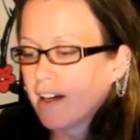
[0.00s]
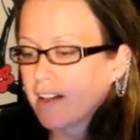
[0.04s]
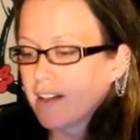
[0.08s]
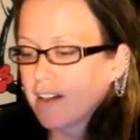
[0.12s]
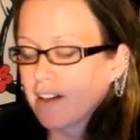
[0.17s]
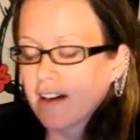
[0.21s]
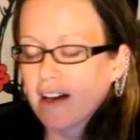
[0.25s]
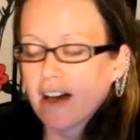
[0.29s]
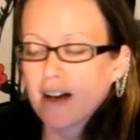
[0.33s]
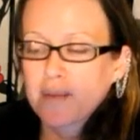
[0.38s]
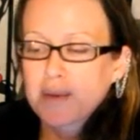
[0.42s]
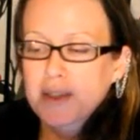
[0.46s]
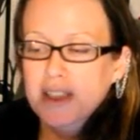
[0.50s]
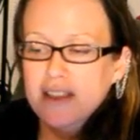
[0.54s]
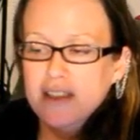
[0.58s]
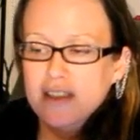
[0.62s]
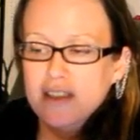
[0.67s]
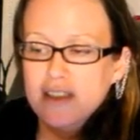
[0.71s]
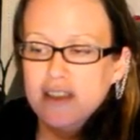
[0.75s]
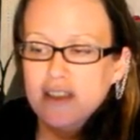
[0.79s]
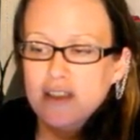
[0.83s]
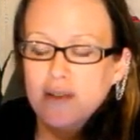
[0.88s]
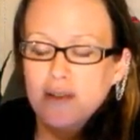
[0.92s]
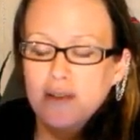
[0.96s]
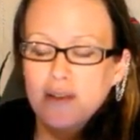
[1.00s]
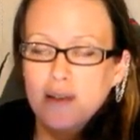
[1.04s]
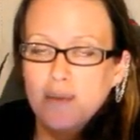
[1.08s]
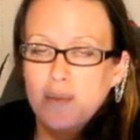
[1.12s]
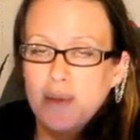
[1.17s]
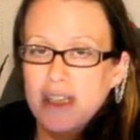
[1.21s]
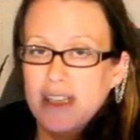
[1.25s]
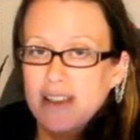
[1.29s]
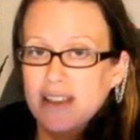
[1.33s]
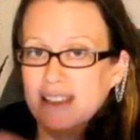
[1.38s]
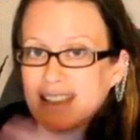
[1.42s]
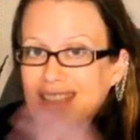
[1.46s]
your options to
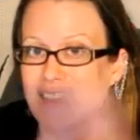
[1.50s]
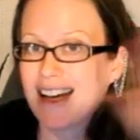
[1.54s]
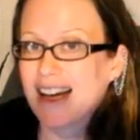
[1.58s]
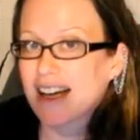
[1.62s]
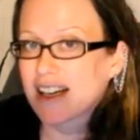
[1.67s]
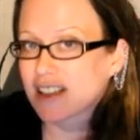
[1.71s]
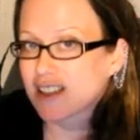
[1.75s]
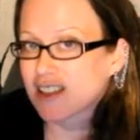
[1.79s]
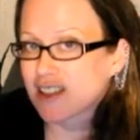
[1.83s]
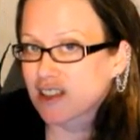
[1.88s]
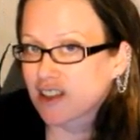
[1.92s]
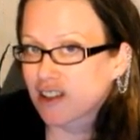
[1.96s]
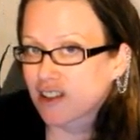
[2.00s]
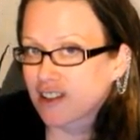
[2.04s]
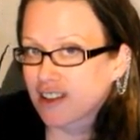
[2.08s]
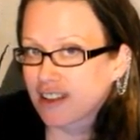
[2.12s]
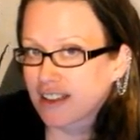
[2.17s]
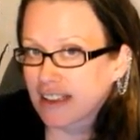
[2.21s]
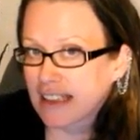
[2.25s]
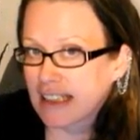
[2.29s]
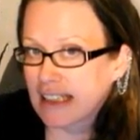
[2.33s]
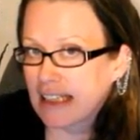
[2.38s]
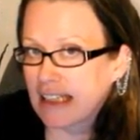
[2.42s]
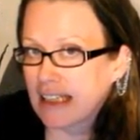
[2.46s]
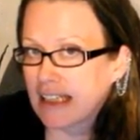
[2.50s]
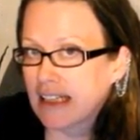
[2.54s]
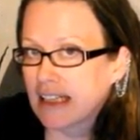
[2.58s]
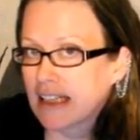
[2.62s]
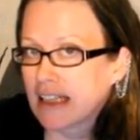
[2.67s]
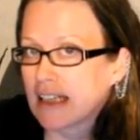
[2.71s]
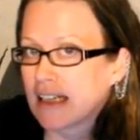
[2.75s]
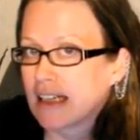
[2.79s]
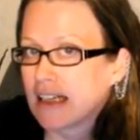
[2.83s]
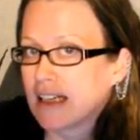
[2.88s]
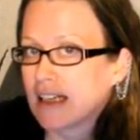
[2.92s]
appeal it externally.